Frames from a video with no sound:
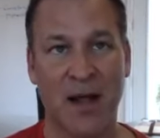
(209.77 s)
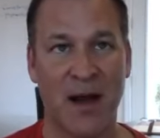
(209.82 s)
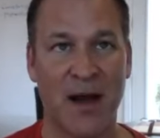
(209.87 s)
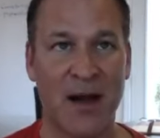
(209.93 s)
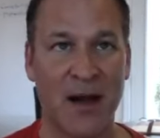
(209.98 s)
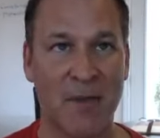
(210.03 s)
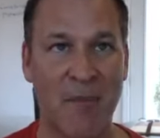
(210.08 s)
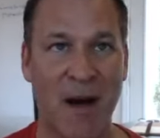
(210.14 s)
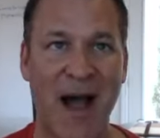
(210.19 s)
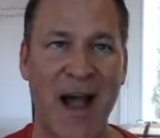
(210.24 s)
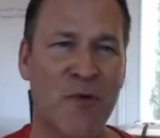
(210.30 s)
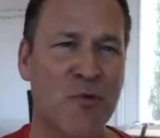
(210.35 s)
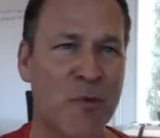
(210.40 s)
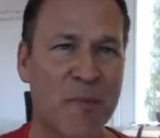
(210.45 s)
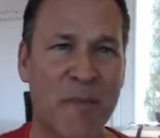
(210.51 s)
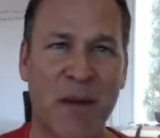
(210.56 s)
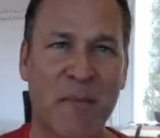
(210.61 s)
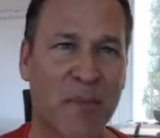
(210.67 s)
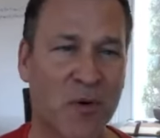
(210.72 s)
I
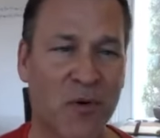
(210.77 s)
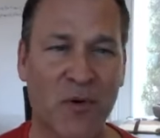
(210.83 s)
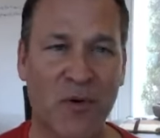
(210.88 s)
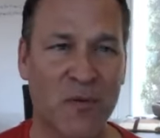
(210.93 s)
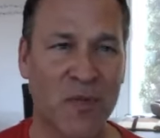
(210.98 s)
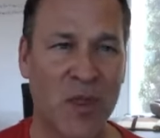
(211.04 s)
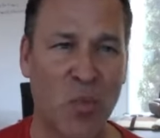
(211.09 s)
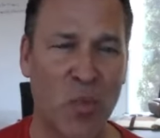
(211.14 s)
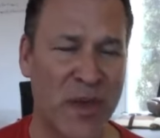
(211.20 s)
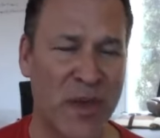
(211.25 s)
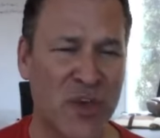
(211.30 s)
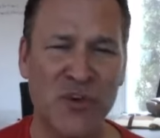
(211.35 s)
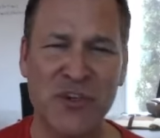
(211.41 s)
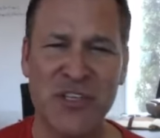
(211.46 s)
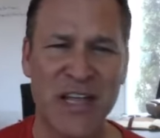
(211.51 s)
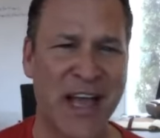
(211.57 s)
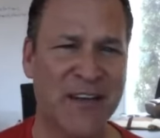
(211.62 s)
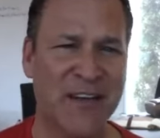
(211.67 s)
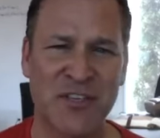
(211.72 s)
remember that we
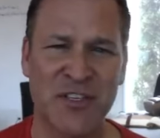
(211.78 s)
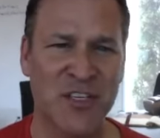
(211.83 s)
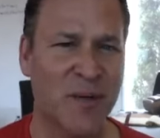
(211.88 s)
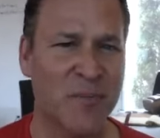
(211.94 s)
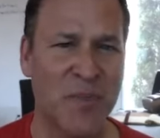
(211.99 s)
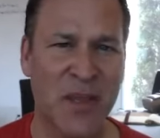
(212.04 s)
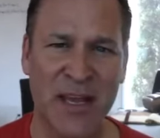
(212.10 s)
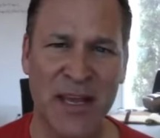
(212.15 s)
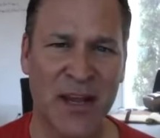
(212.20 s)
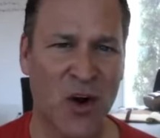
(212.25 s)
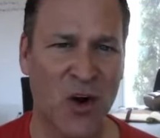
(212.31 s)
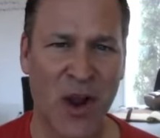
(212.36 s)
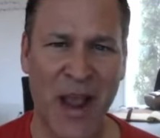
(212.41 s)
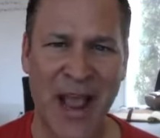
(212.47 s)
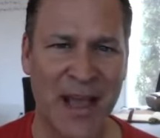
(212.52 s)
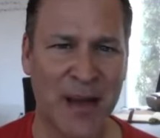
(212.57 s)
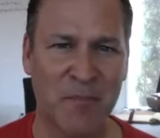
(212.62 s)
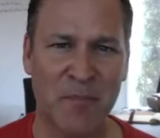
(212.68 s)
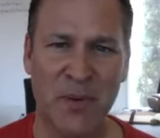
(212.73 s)
used to have something in our
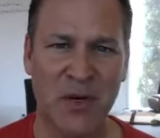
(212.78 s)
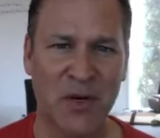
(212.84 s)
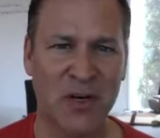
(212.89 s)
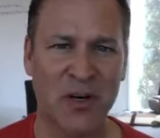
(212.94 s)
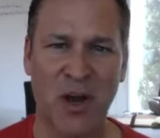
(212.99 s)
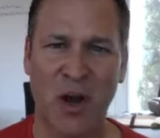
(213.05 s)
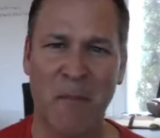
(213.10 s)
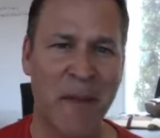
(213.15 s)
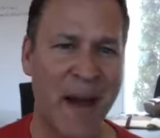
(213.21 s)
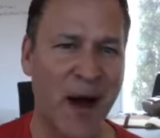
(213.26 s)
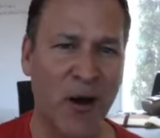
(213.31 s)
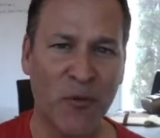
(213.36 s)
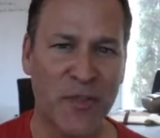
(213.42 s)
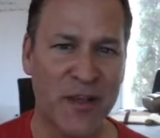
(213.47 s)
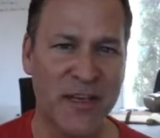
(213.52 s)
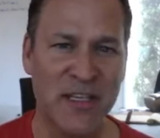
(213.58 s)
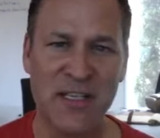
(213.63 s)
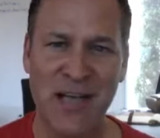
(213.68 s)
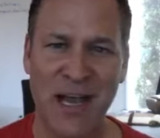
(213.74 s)
handbook
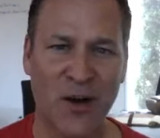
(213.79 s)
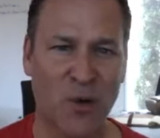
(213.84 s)
about this.